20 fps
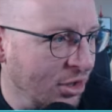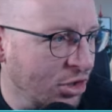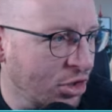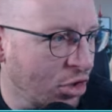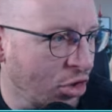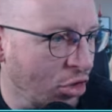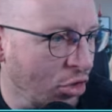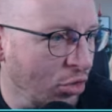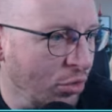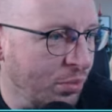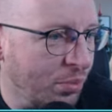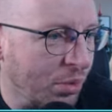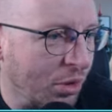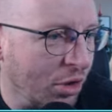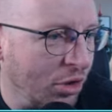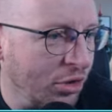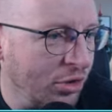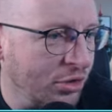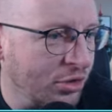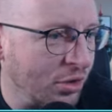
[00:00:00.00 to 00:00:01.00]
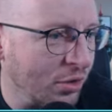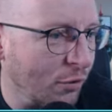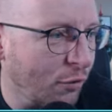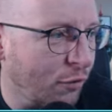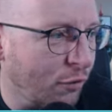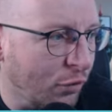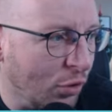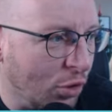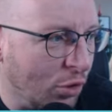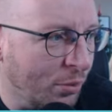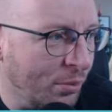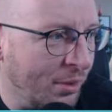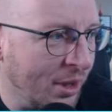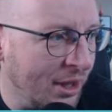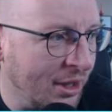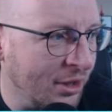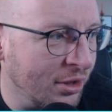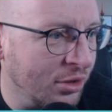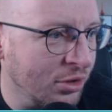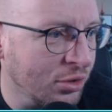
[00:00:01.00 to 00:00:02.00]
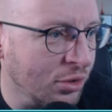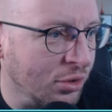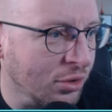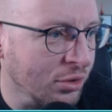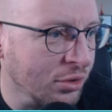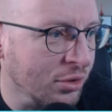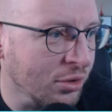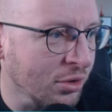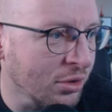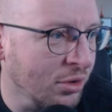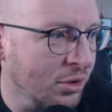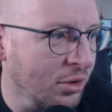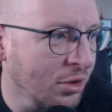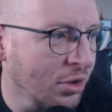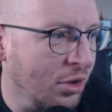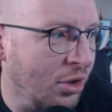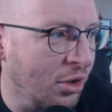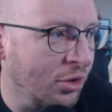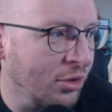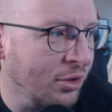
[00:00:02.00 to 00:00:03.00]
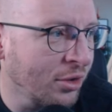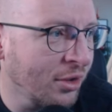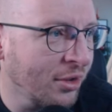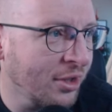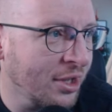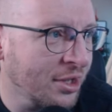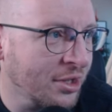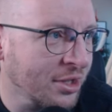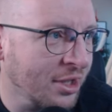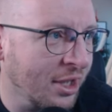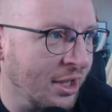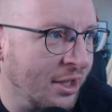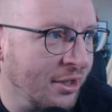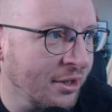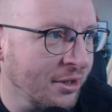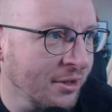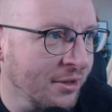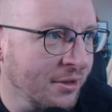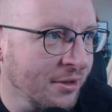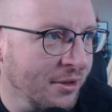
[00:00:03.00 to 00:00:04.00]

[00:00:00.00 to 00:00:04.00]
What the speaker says: 2.4 million total on this guy.